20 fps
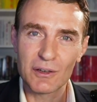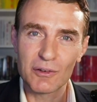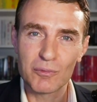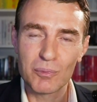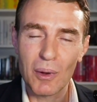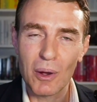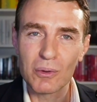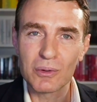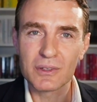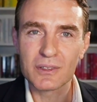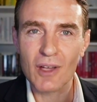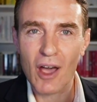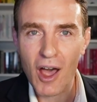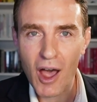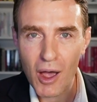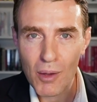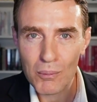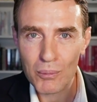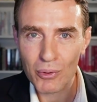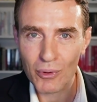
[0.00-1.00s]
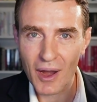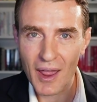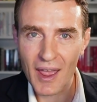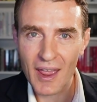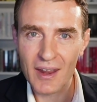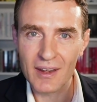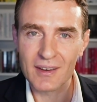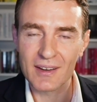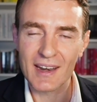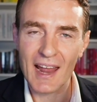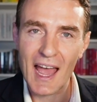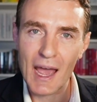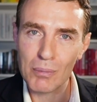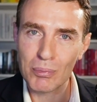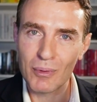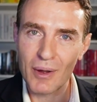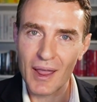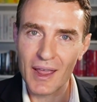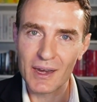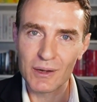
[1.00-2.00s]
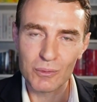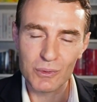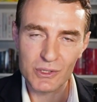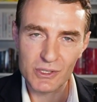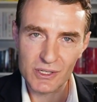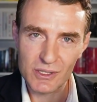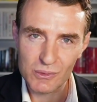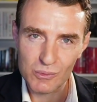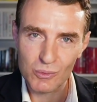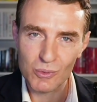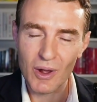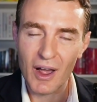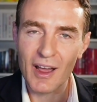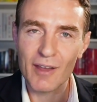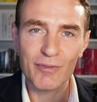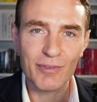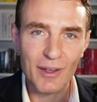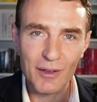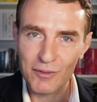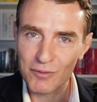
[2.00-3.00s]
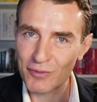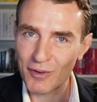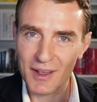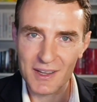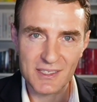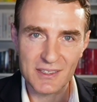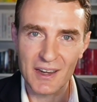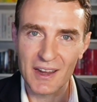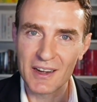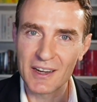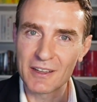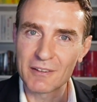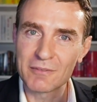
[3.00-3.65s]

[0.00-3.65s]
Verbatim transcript: of both comprehend and apprehend, which is, I found fascinating.